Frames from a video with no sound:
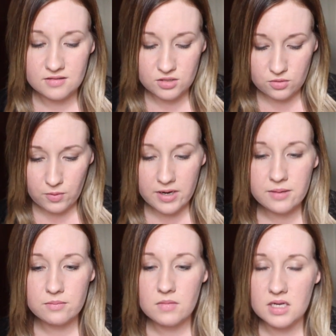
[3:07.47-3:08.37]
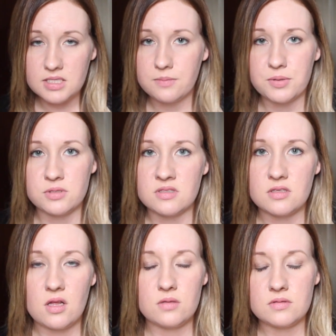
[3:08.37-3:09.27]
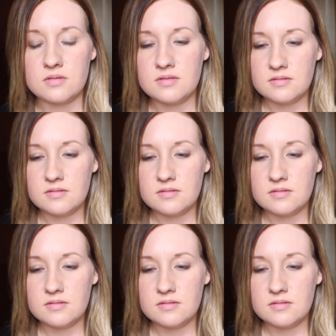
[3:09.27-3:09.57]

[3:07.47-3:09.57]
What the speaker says: You're wearing a dead person's clothes.